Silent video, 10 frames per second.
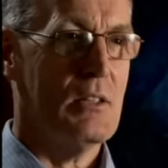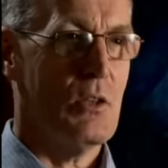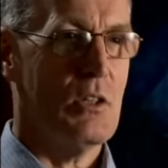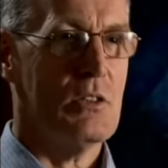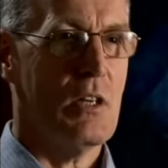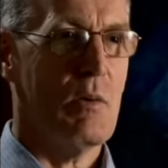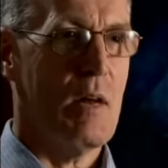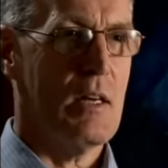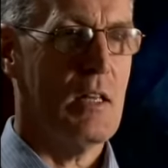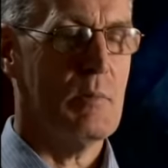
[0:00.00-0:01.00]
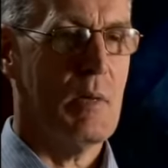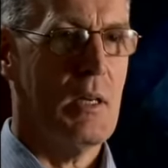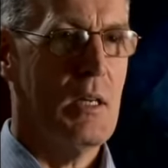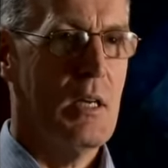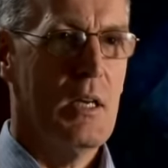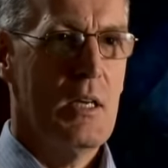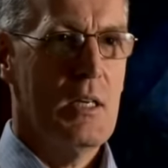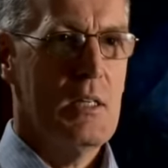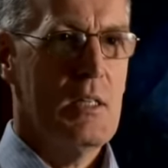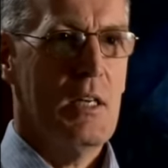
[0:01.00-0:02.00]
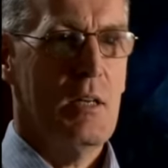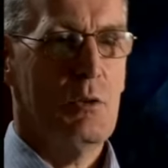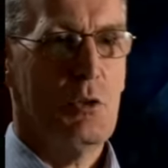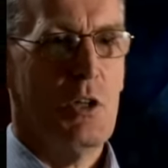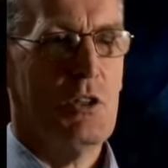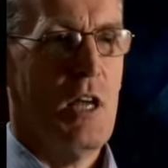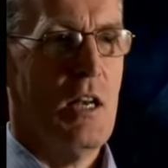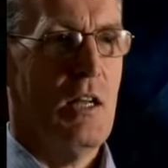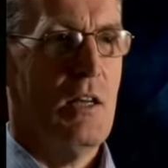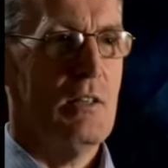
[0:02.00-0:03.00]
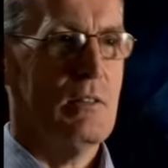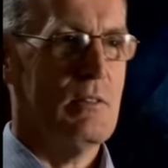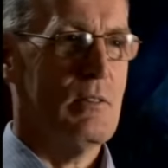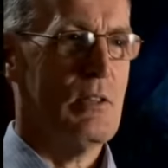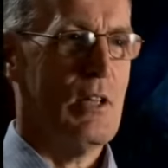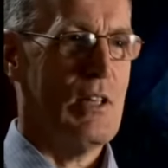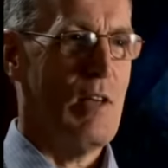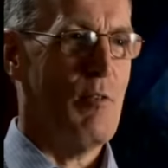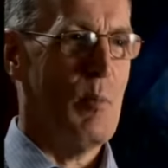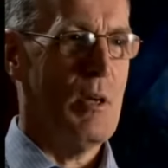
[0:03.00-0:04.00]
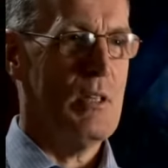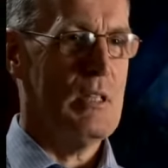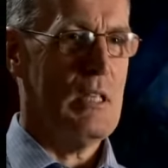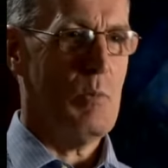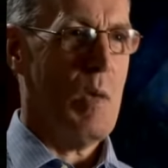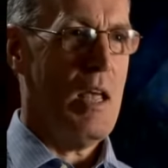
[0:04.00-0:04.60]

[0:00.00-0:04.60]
he sort of started recognising me. And he was sort of trying to get the information. He says,